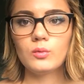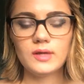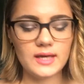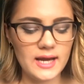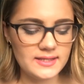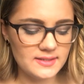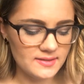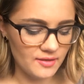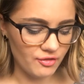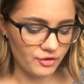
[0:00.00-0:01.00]
Okay guys, this
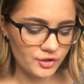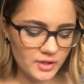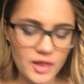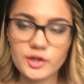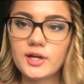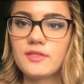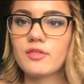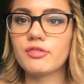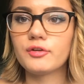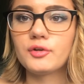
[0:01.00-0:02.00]
is the third color in the
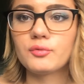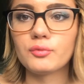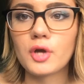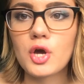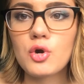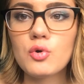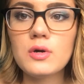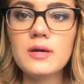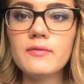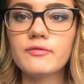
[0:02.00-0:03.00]
third row.
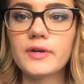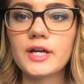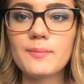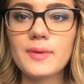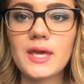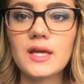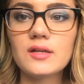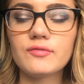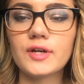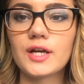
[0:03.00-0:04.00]
Very
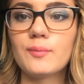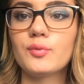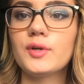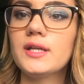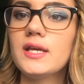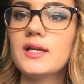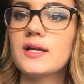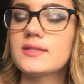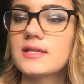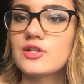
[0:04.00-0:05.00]
pink, very pretty,
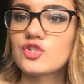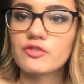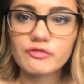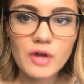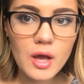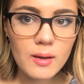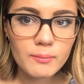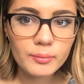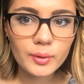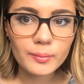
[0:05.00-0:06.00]
a tinge of
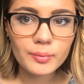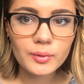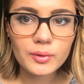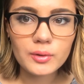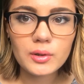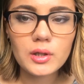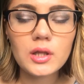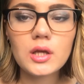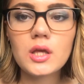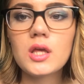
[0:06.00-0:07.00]

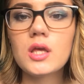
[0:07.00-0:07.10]
purple.